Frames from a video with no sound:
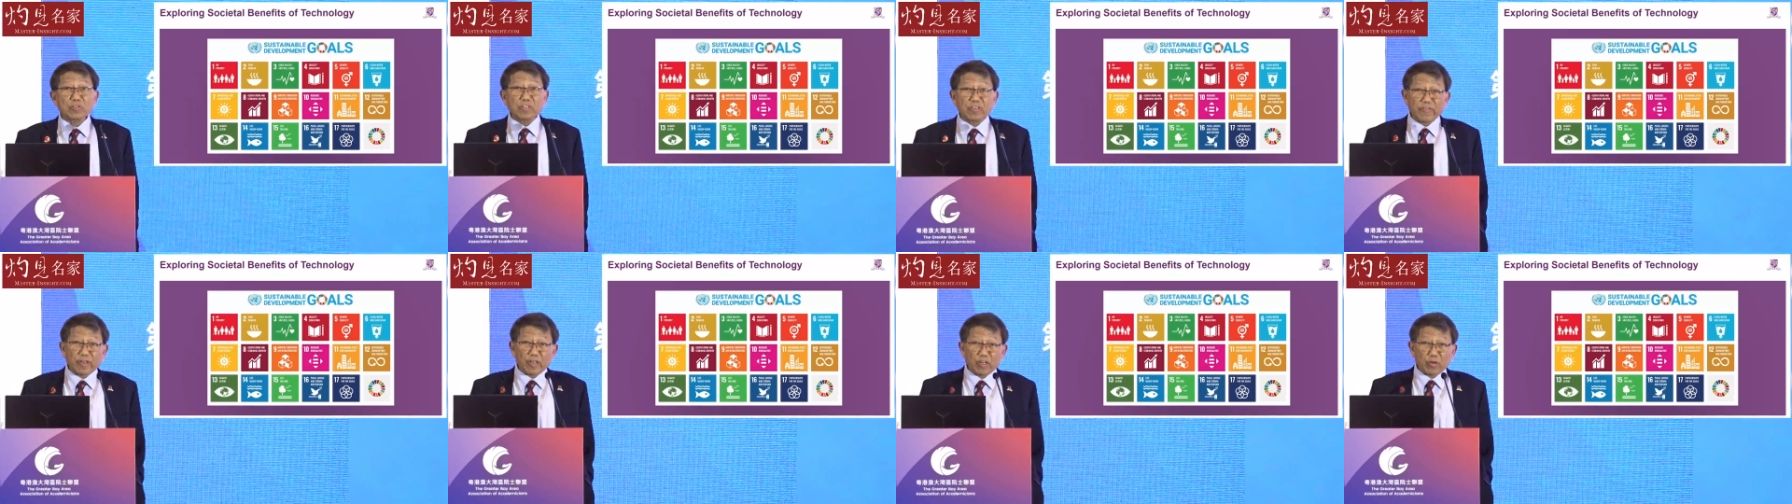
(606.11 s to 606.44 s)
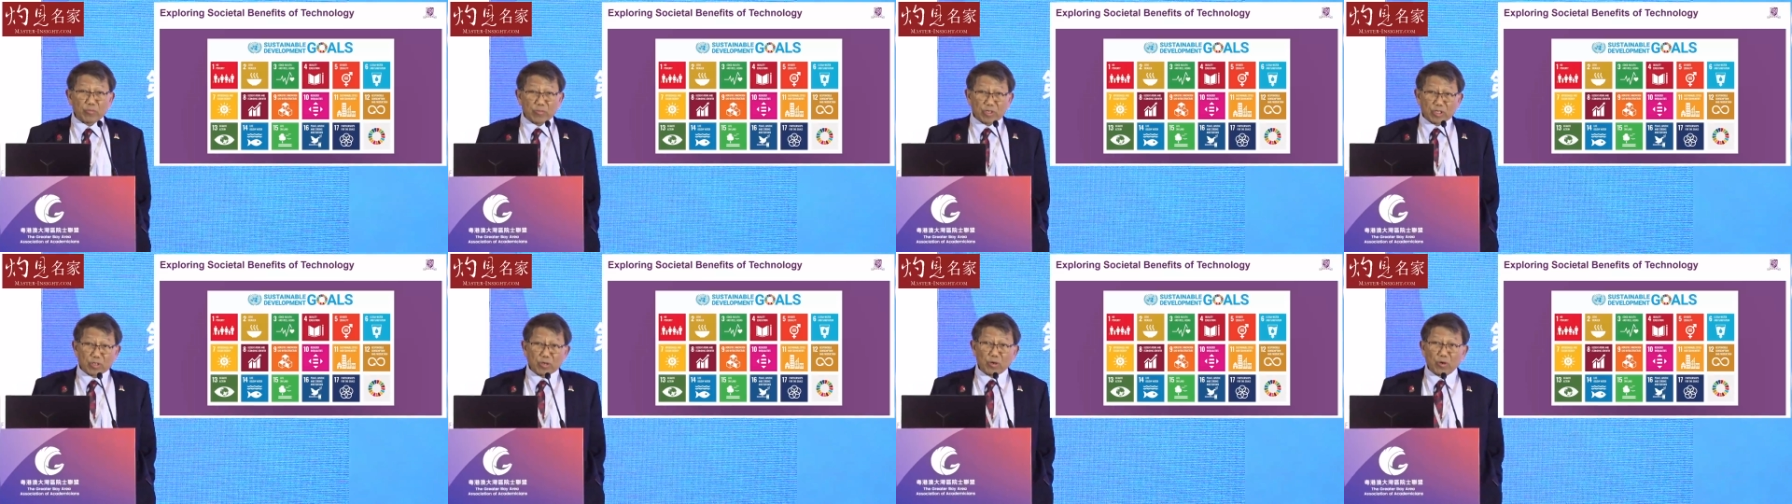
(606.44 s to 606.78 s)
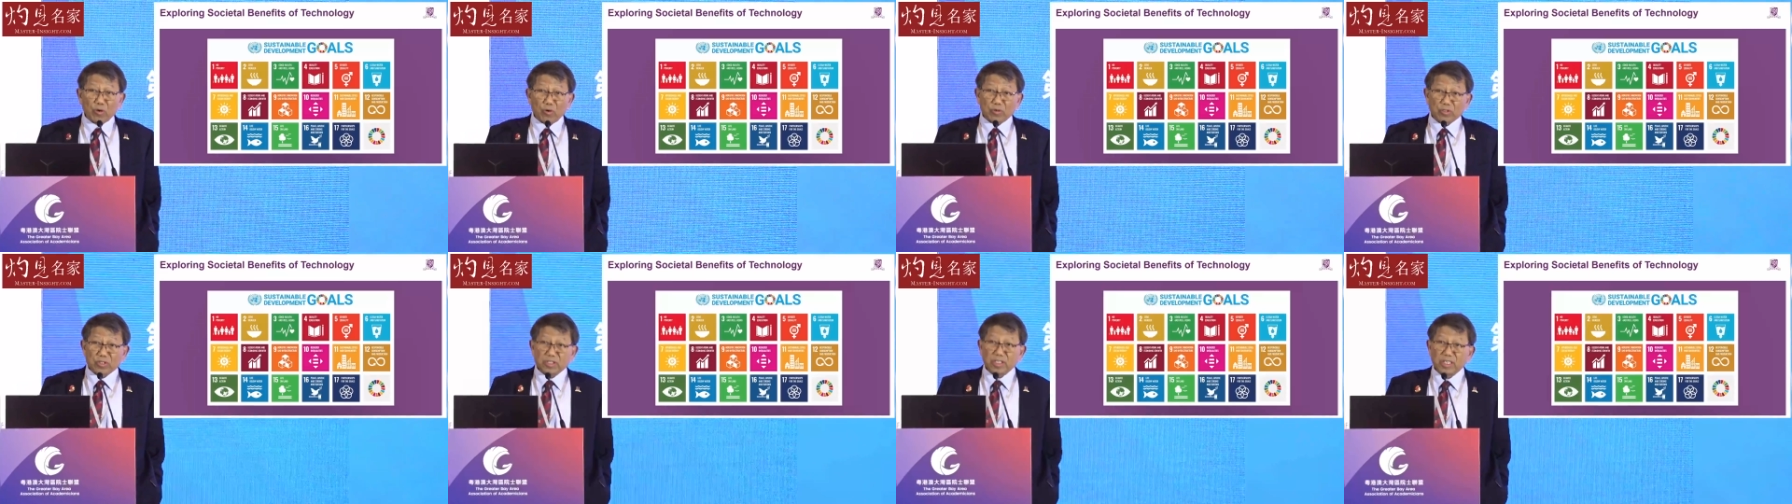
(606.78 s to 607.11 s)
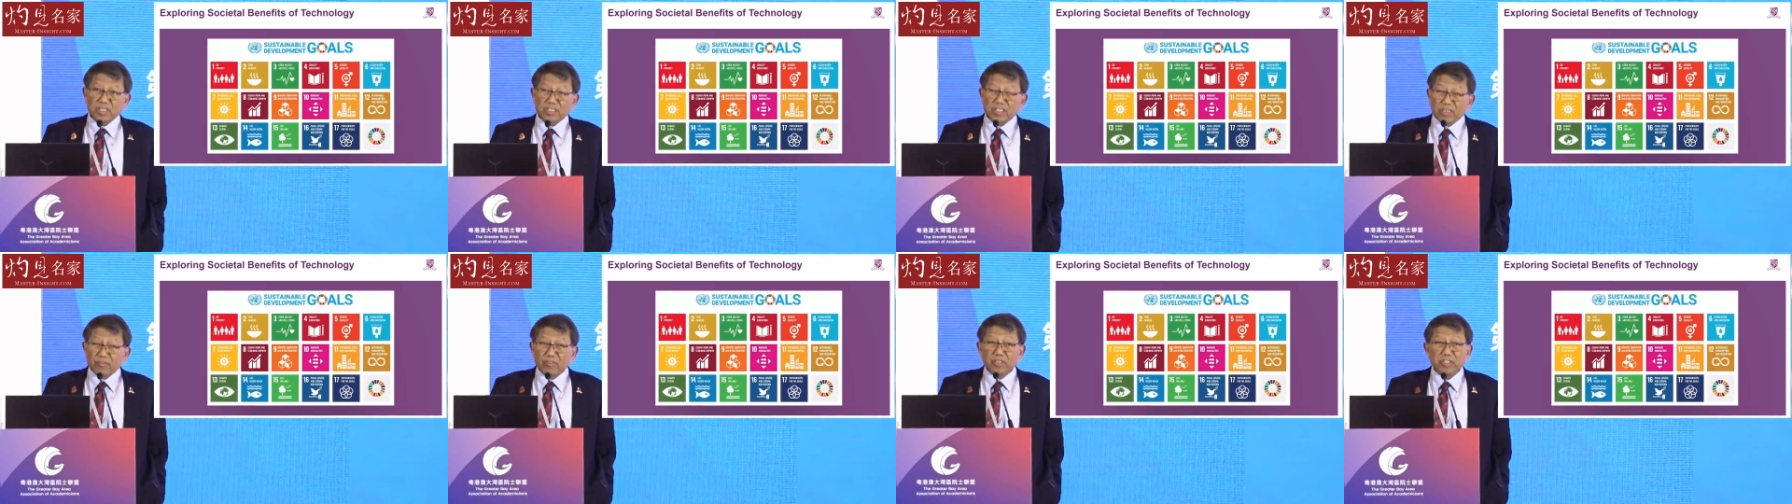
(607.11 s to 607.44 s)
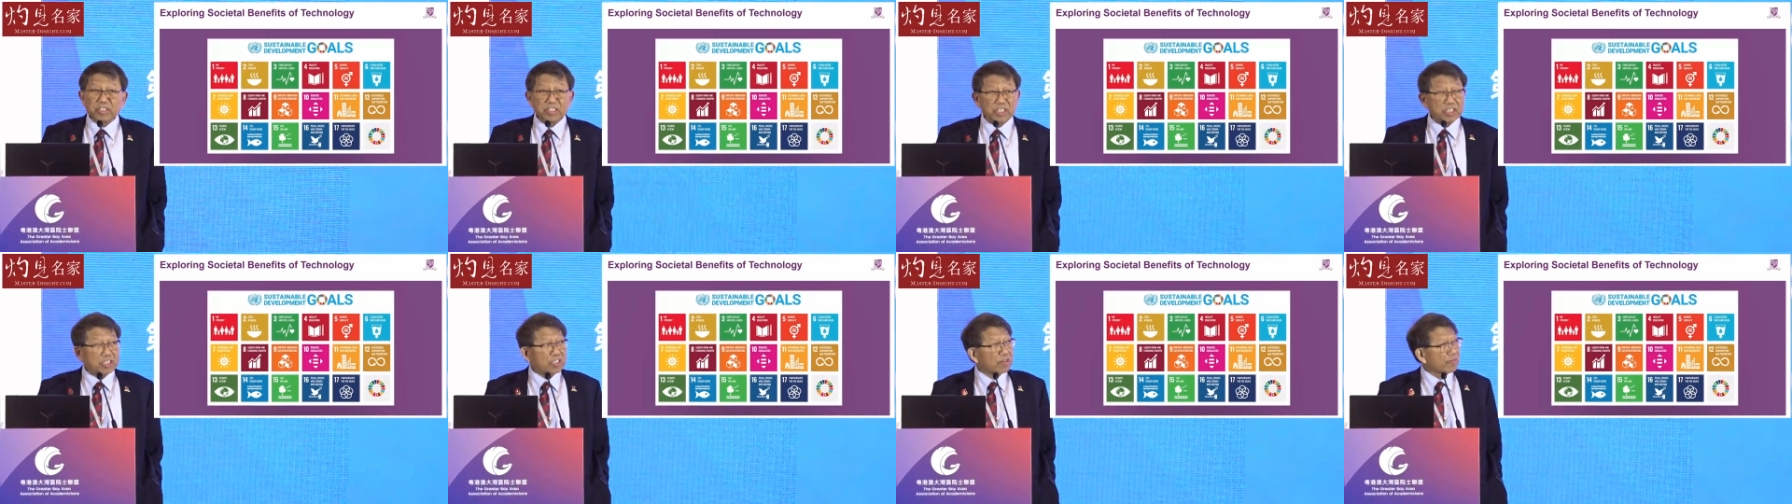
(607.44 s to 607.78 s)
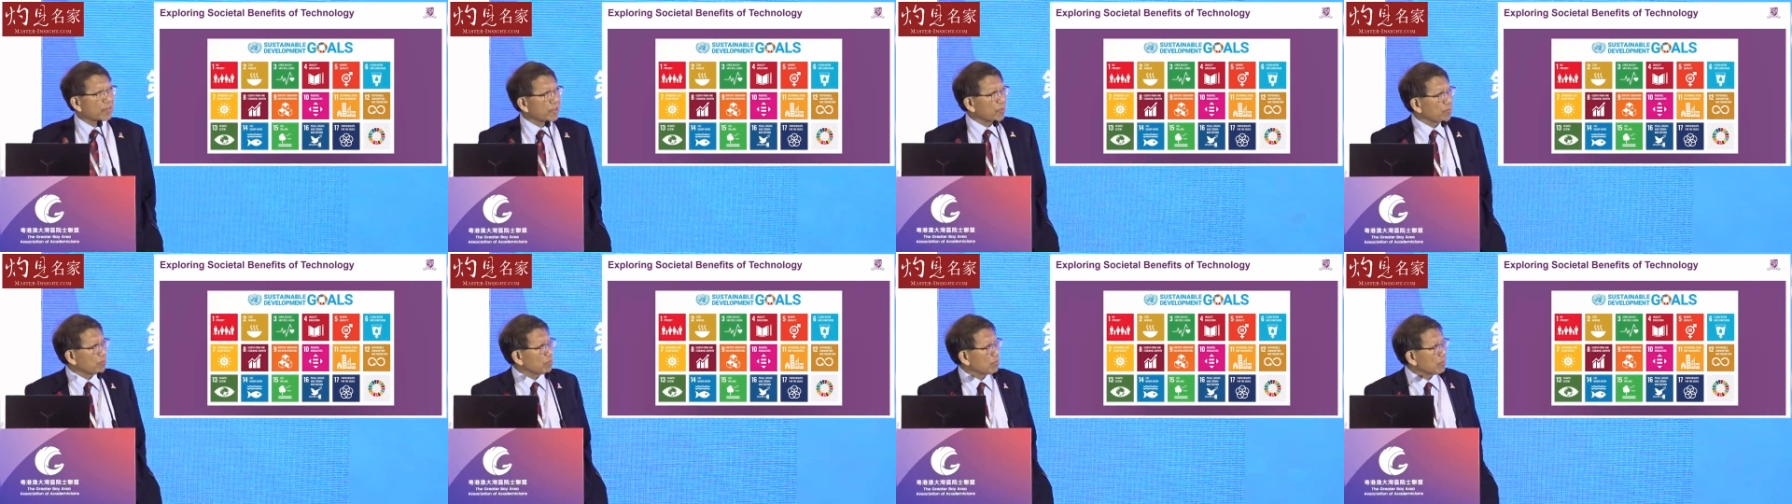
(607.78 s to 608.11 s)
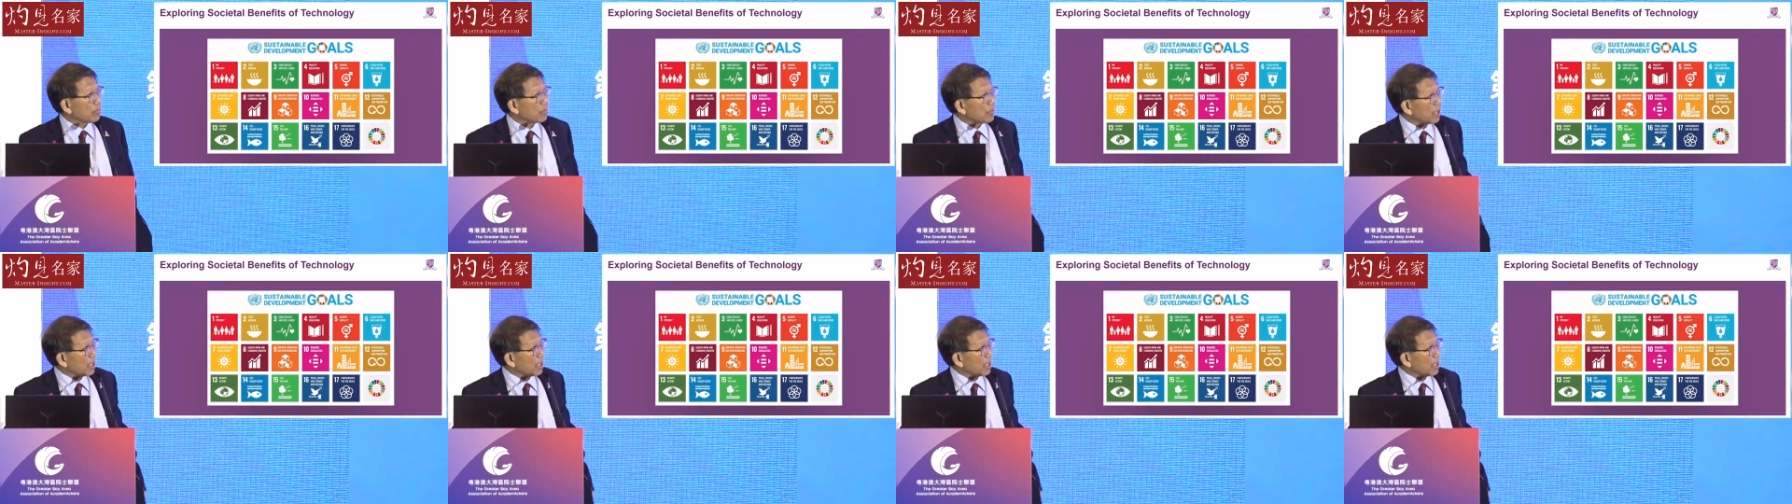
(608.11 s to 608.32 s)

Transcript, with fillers: Development Goals. There are 17 of them.